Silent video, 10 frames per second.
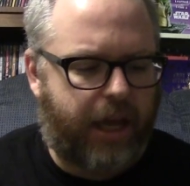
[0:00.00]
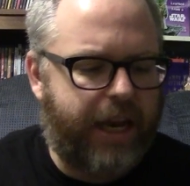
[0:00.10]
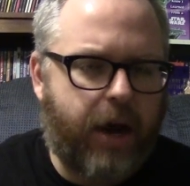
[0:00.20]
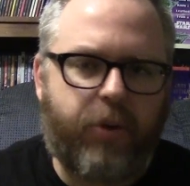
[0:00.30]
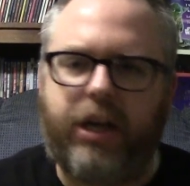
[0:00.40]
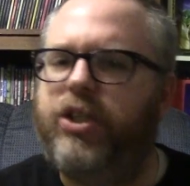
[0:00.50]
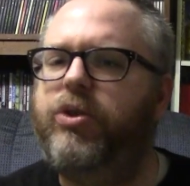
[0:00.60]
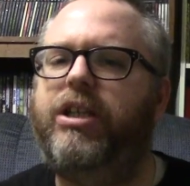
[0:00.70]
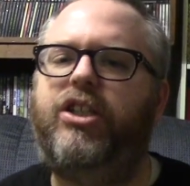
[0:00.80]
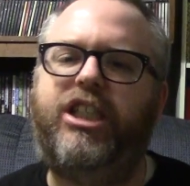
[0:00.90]
And now we're going to
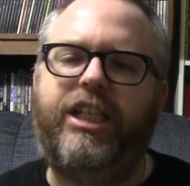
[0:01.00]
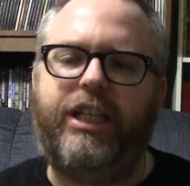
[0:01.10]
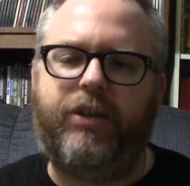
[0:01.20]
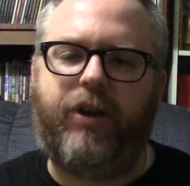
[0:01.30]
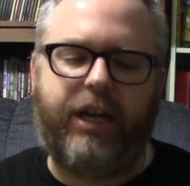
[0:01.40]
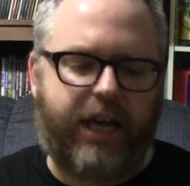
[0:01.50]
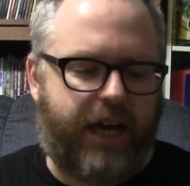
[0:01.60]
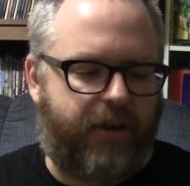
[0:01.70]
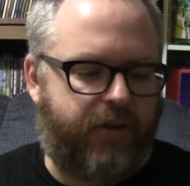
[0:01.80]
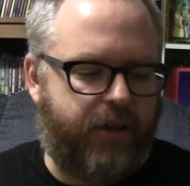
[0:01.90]
do a little cheating right
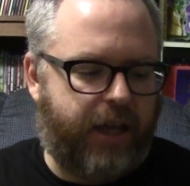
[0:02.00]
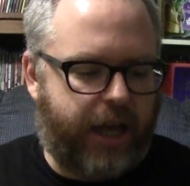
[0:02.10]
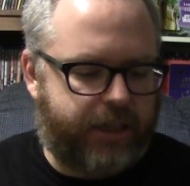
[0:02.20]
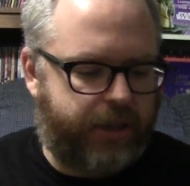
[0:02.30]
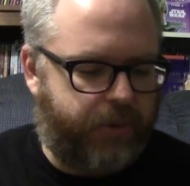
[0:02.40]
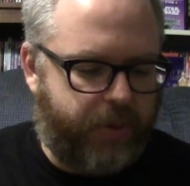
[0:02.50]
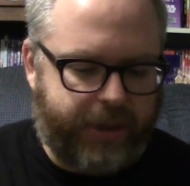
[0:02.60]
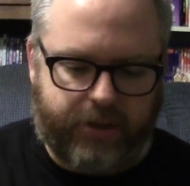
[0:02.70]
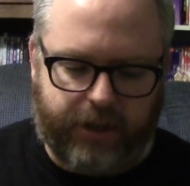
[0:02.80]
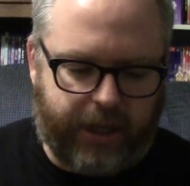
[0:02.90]
now. Actually, we'll
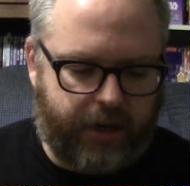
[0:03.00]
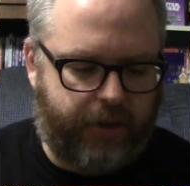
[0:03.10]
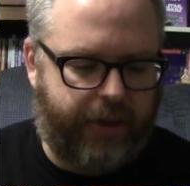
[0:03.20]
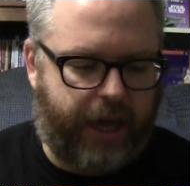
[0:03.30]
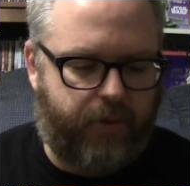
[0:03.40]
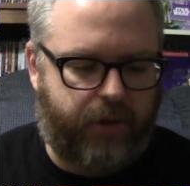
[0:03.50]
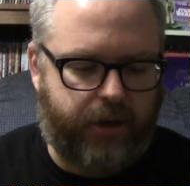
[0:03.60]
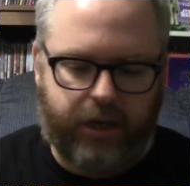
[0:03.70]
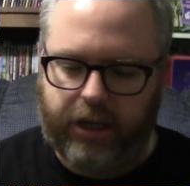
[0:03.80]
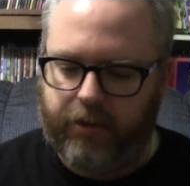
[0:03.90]
wait till the end on that
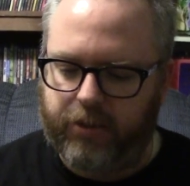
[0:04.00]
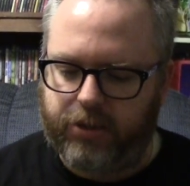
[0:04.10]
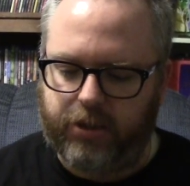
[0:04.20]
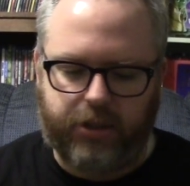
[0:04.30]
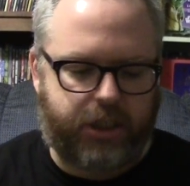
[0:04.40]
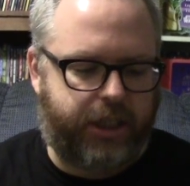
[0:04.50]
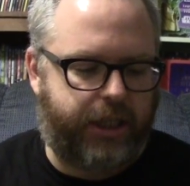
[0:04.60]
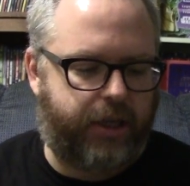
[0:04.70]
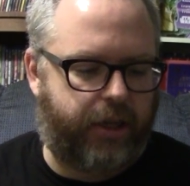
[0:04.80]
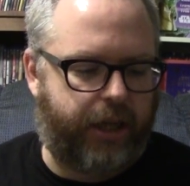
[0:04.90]
one. You know, just a little
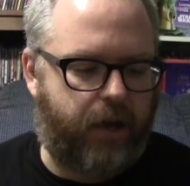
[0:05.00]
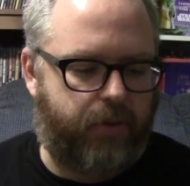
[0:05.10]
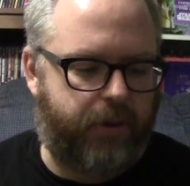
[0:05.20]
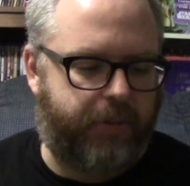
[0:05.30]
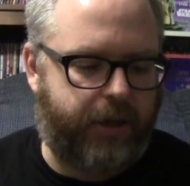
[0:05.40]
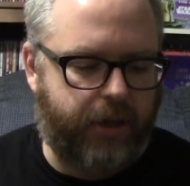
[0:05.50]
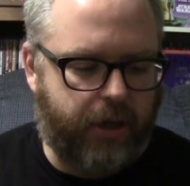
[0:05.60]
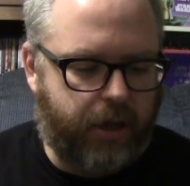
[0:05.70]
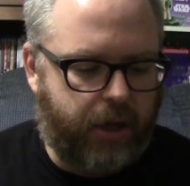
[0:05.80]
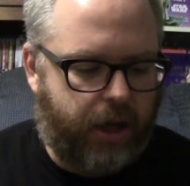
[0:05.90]
cheating on that one, but
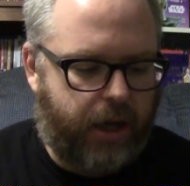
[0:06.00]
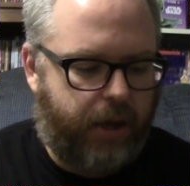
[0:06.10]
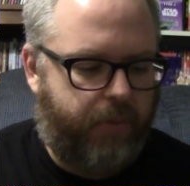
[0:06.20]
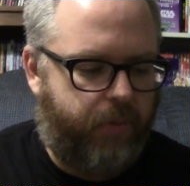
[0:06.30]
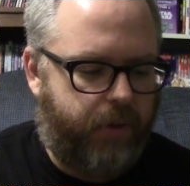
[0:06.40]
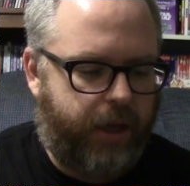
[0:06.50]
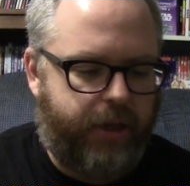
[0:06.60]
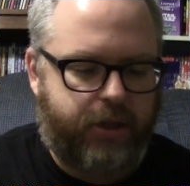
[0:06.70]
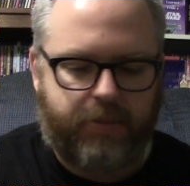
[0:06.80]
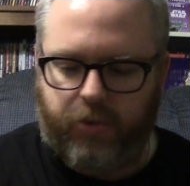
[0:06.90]
um,
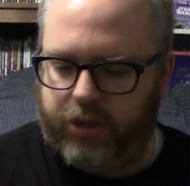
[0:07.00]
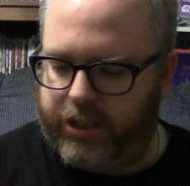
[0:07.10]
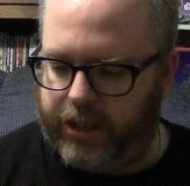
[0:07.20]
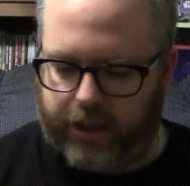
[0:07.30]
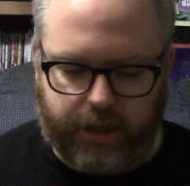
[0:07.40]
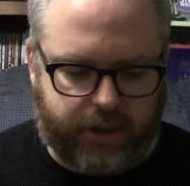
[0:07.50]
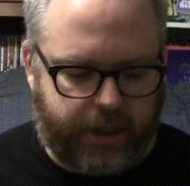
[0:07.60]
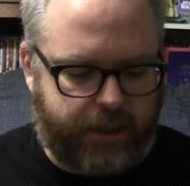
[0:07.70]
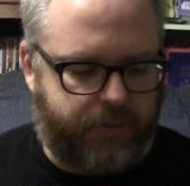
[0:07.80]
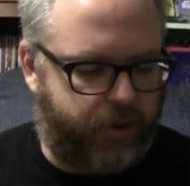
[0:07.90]
and there's some more cheating. There's
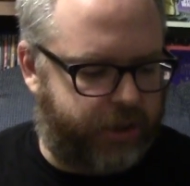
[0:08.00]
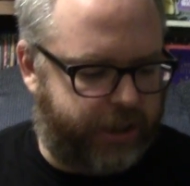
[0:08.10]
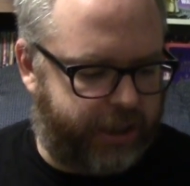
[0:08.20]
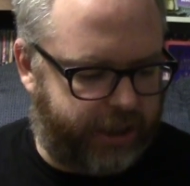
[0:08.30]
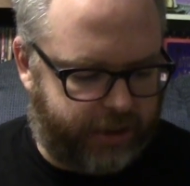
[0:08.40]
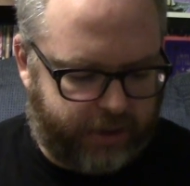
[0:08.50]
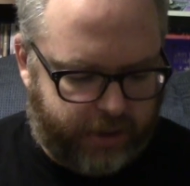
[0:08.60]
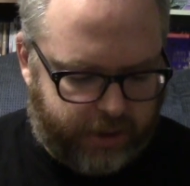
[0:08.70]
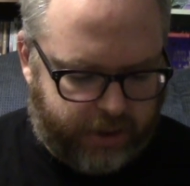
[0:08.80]
that's more cheating.